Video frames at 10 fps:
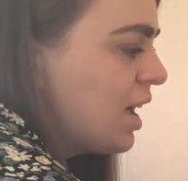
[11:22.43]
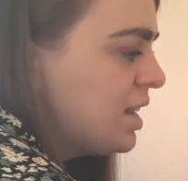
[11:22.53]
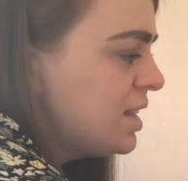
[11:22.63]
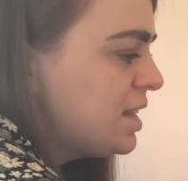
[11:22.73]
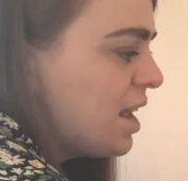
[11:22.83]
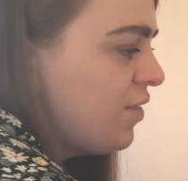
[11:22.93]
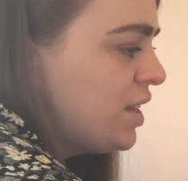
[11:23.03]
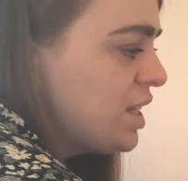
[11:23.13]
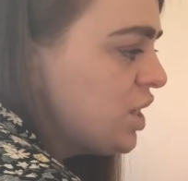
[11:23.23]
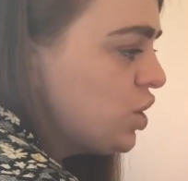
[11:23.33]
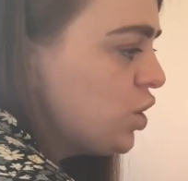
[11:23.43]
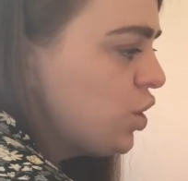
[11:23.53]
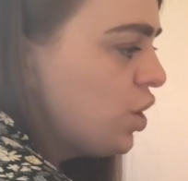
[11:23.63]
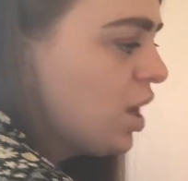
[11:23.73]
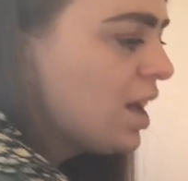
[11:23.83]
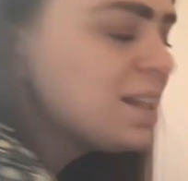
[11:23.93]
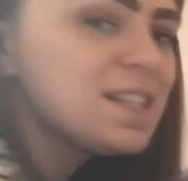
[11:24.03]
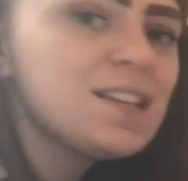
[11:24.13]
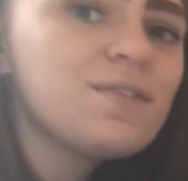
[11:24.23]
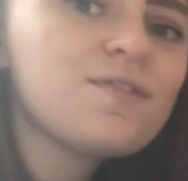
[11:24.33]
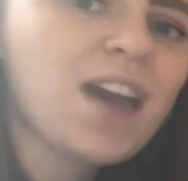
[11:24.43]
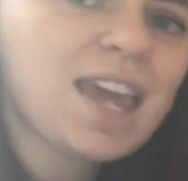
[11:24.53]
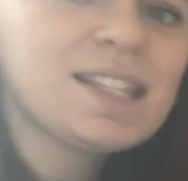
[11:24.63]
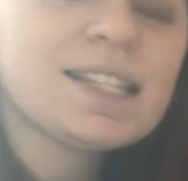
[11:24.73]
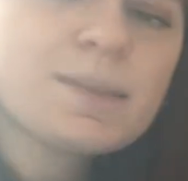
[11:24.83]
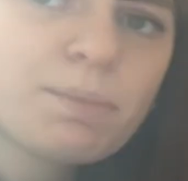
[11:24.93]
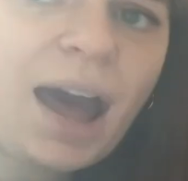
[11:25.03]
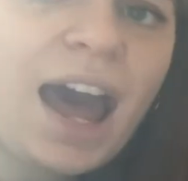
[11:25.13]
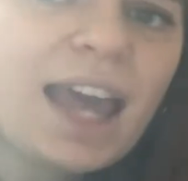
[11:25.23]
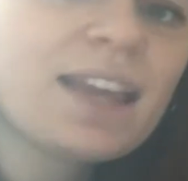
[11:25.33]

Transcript: 72 divided by